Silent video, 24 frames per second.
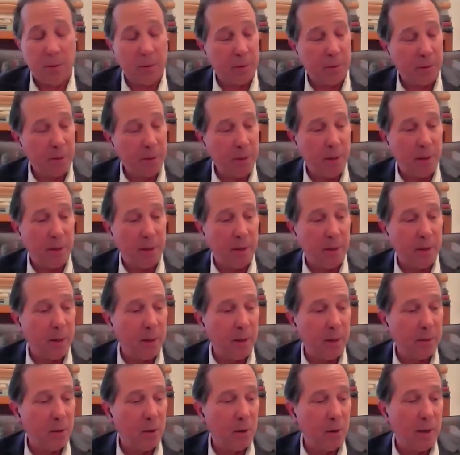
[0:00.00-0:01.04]
Yeah.
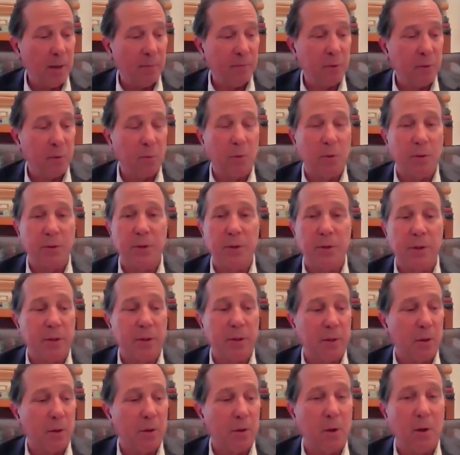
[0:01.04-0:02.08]
And after we're
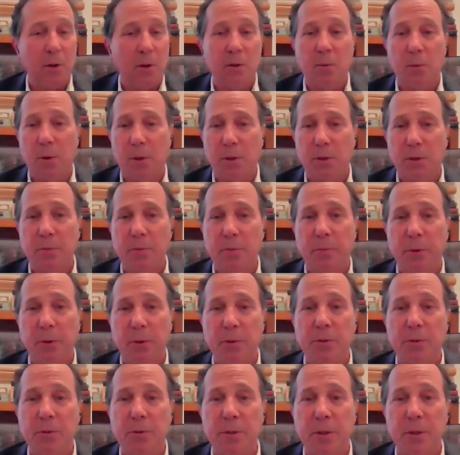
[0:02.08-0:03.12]
done here, I'll call the Washington
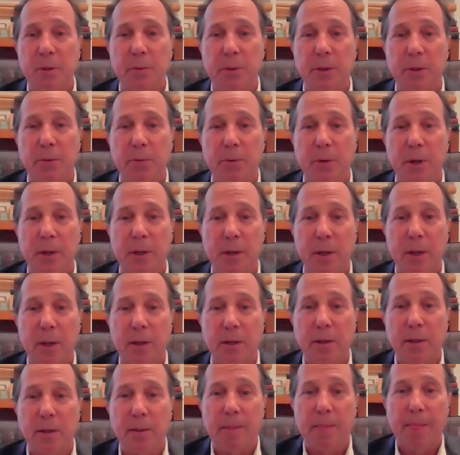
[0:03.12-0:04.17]
Post and tell them to get right on it.